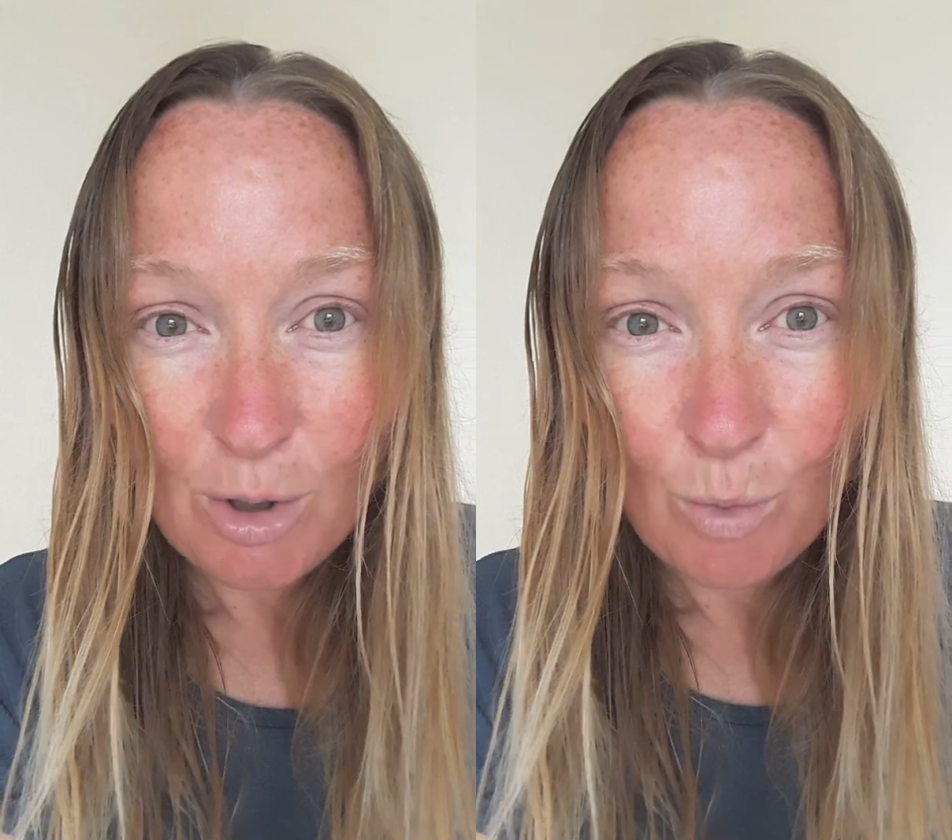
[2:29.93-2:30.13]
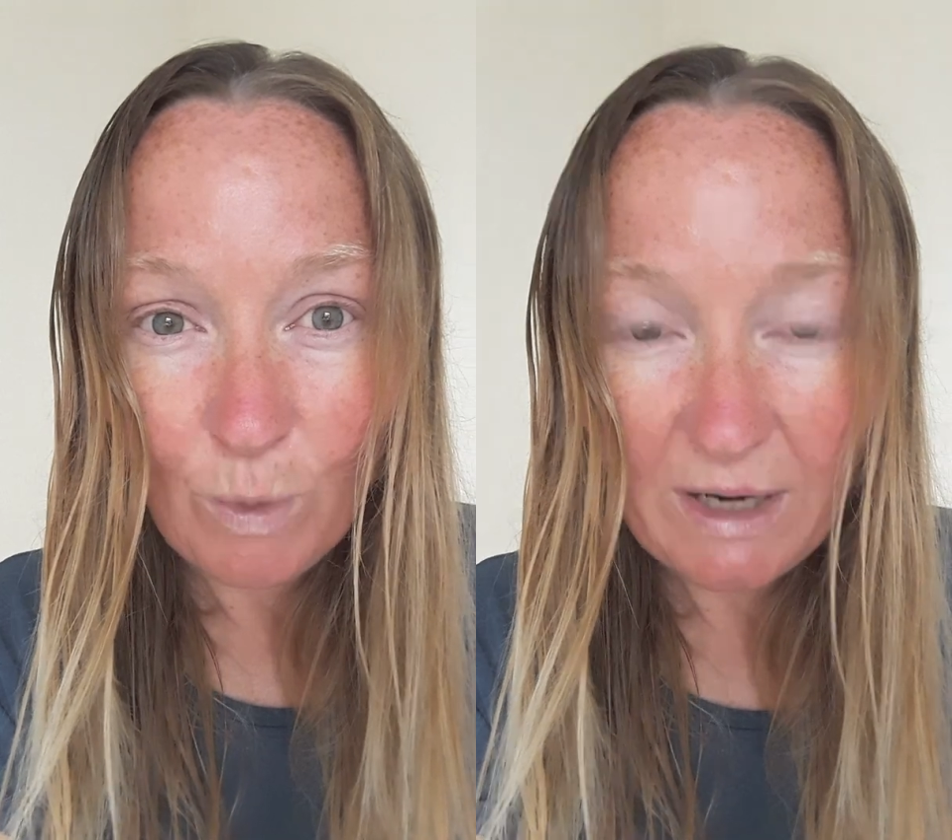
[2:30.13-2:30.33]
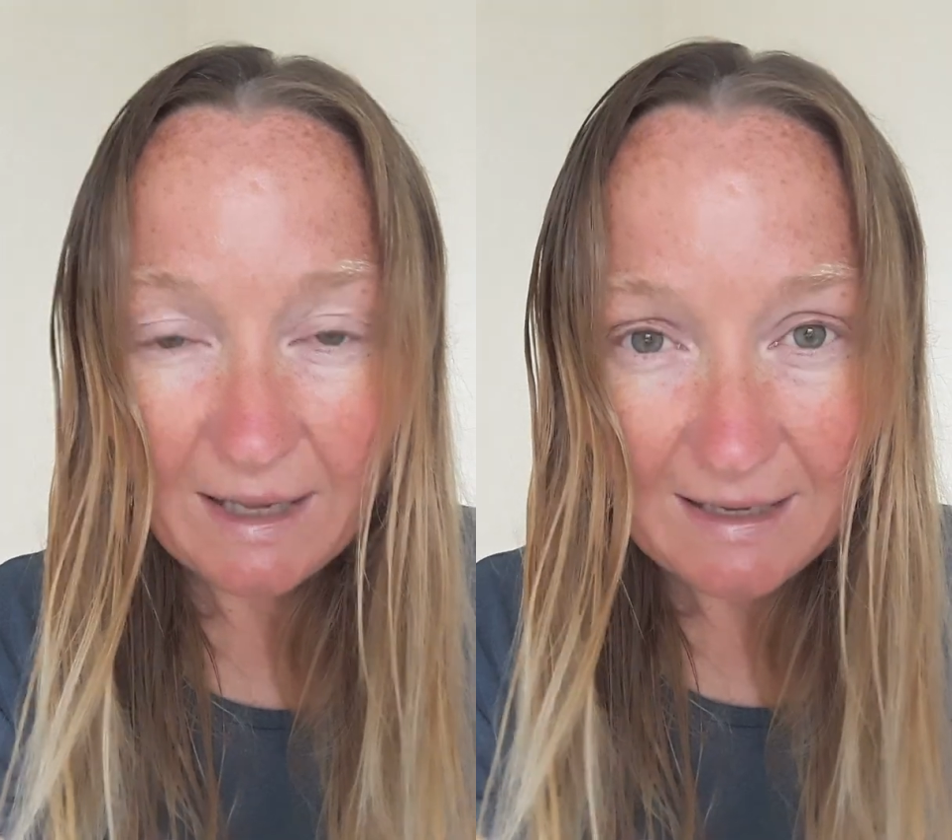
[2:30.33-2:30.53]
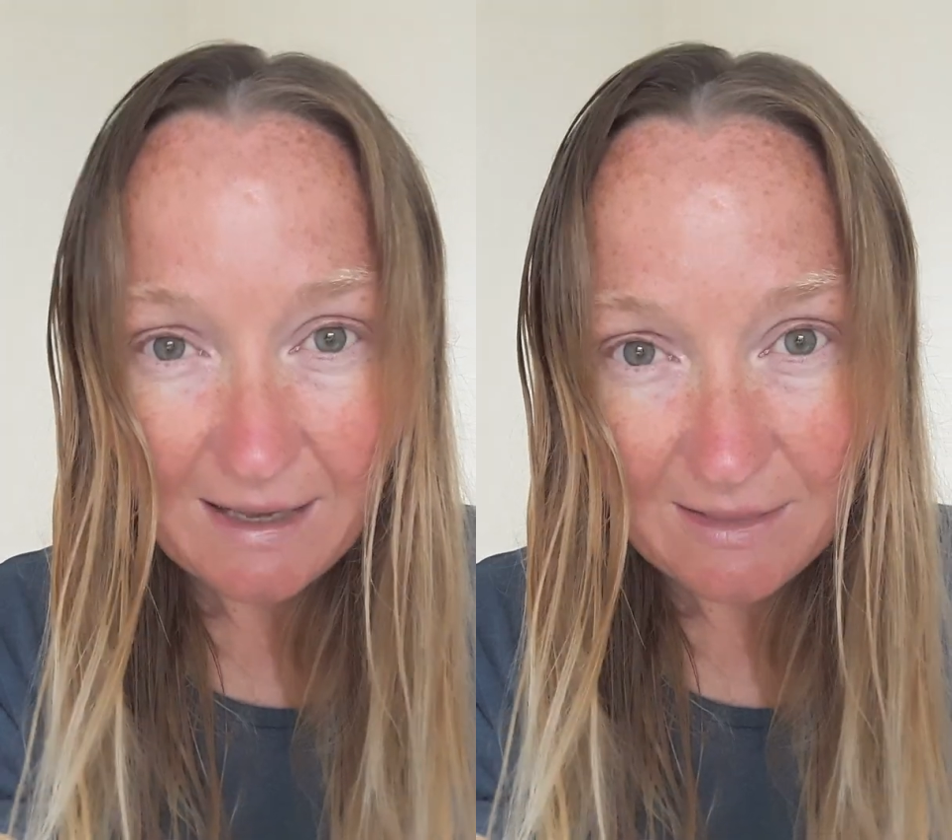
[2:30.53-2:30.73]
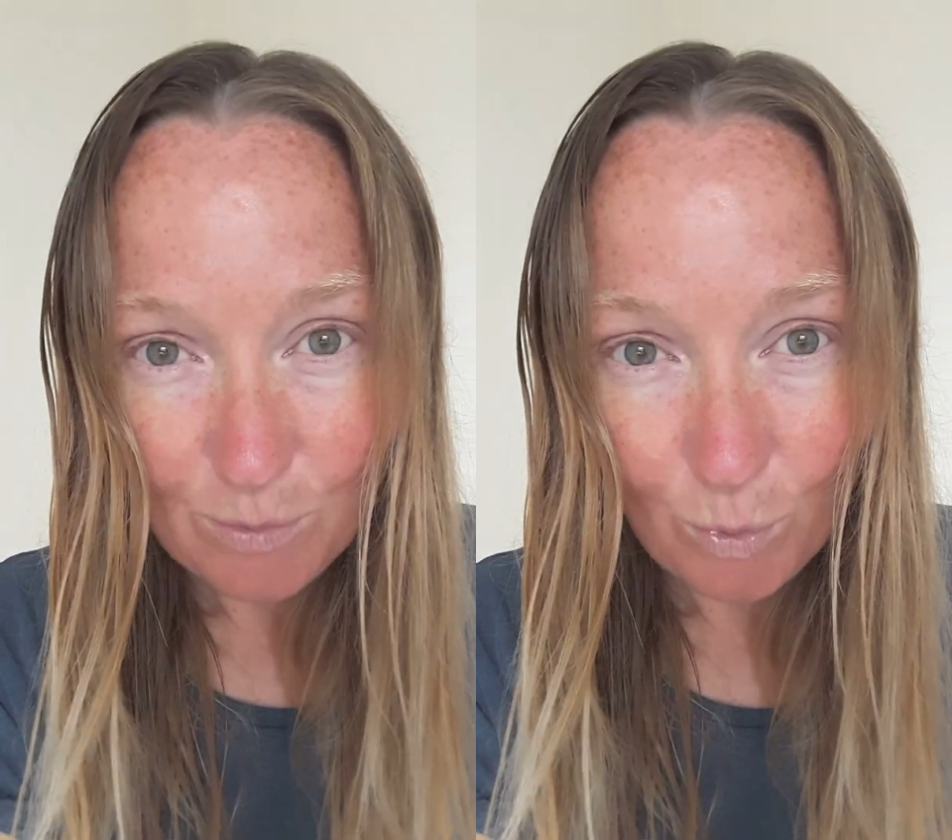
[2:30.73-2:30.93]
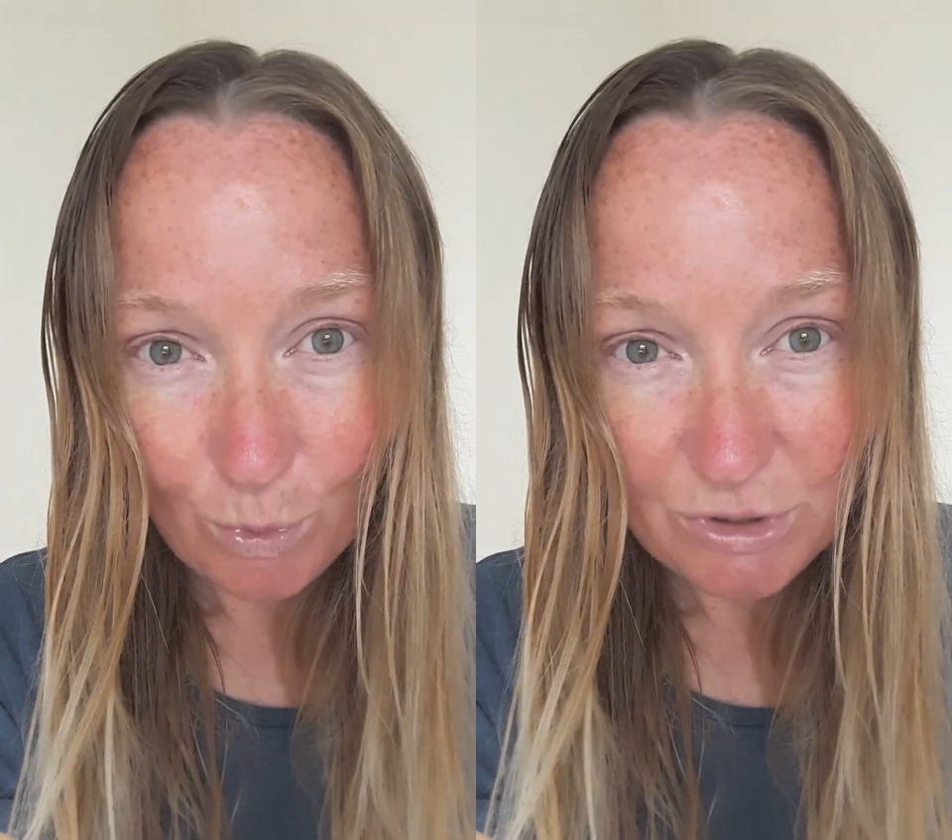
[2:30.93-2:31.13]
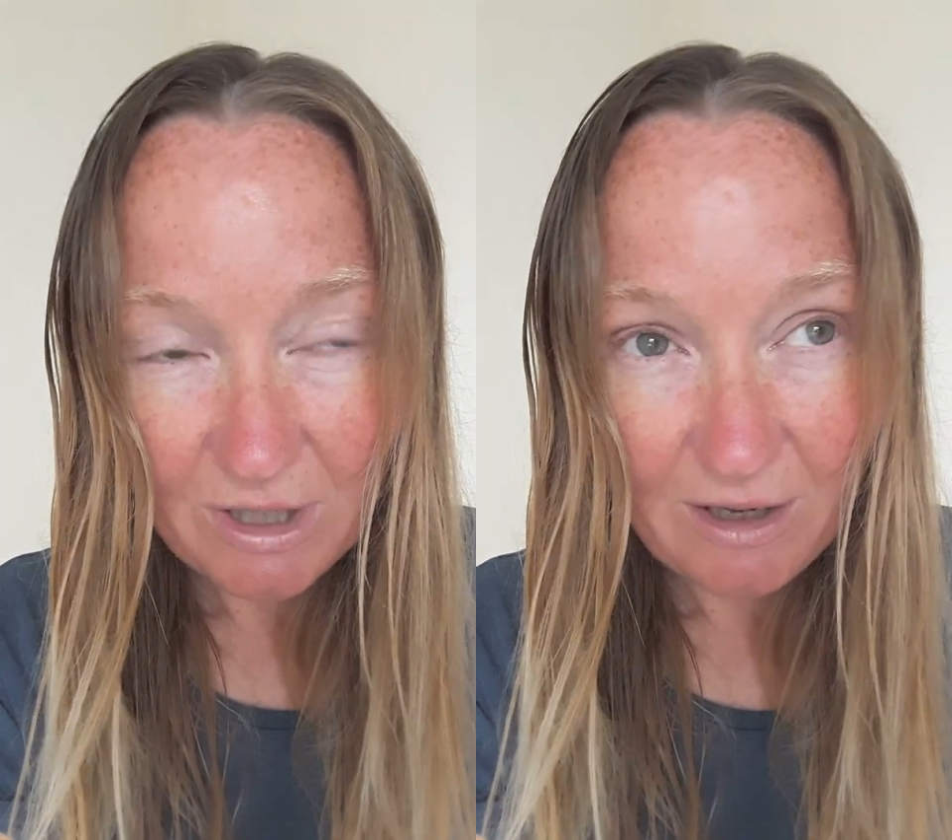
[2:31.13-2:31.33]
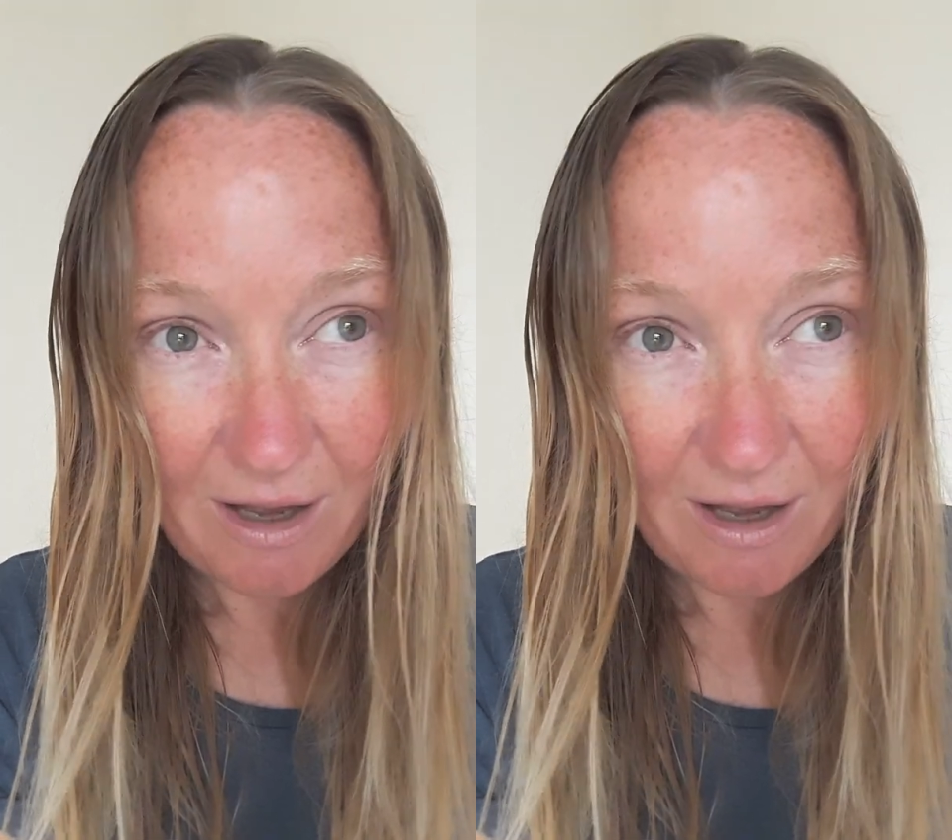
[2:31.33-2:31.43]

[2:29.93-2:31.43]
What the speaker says: when I get in the water,